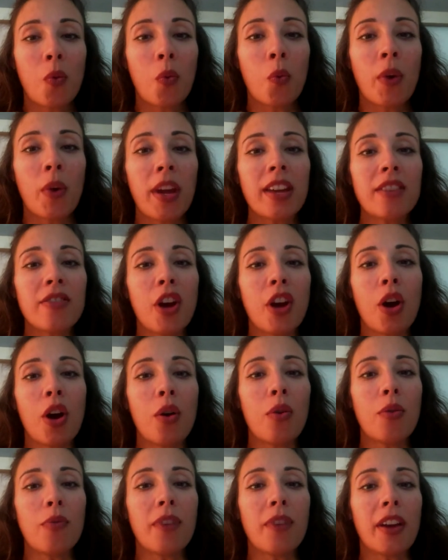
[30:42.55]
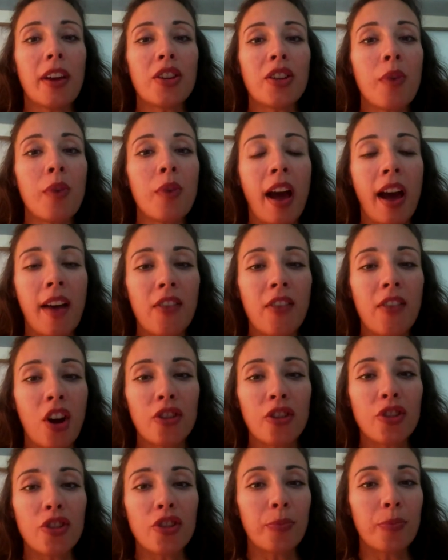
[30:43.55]
then we know that you
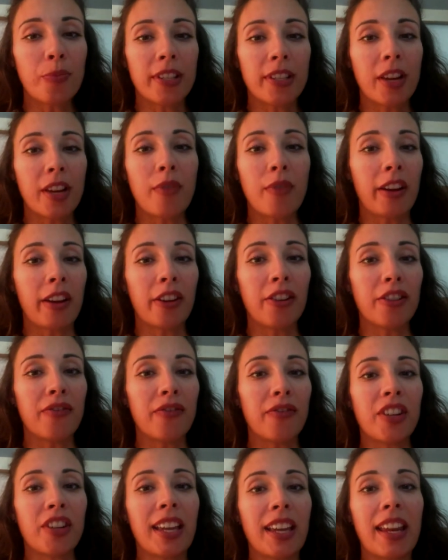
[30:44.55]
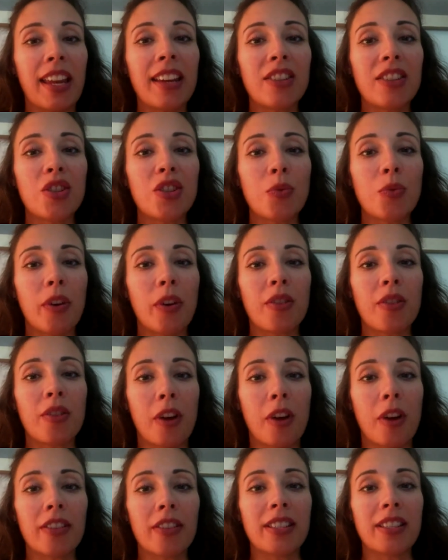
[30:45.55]
have 100% record for getting to
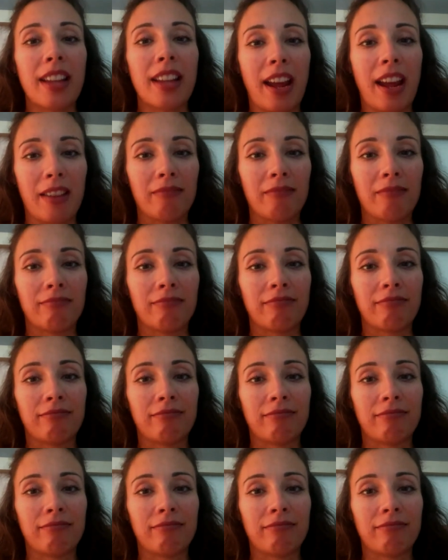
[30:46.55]
where you are today.